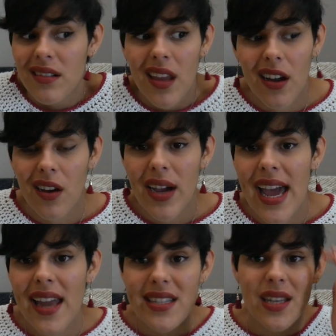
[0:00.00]

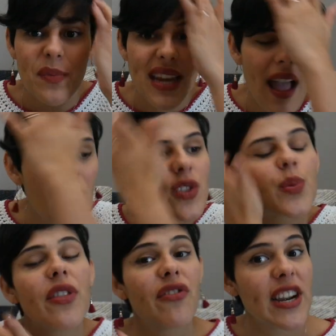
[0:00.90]
and somebody
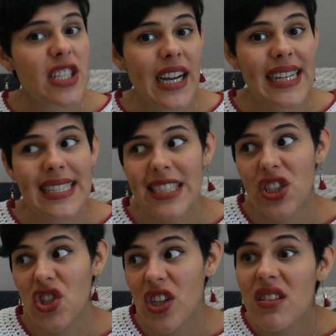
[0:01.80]
else with fresh eyes
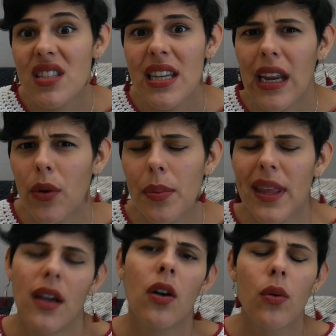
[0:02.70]
that's just seen it will be
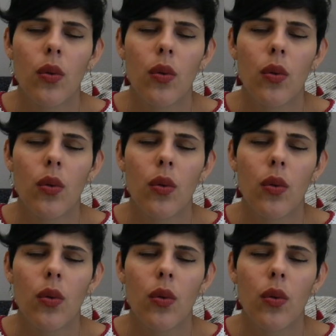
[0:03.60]
like,